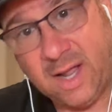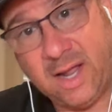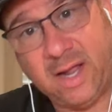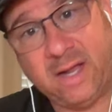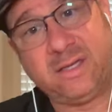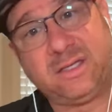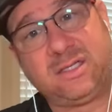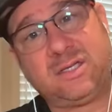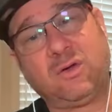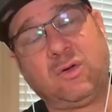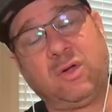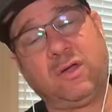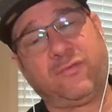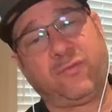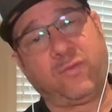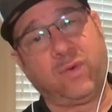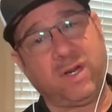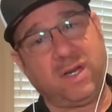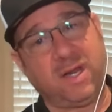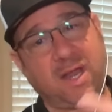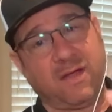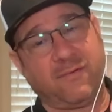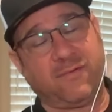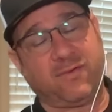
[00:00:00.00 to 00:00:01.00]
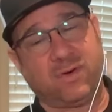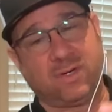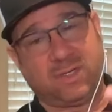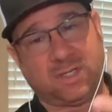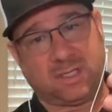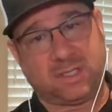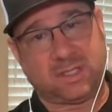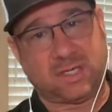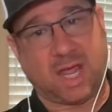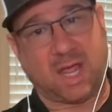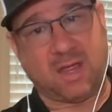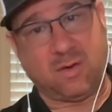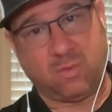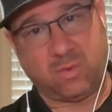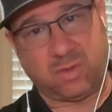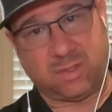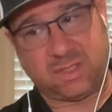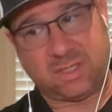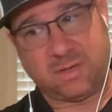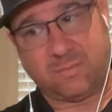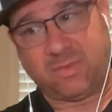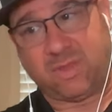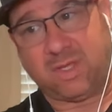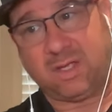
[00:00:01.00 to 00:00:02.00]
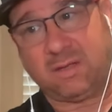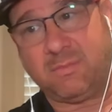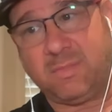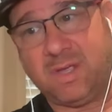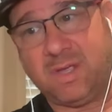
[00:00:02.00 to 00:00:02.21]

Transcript: And so if we never decide what something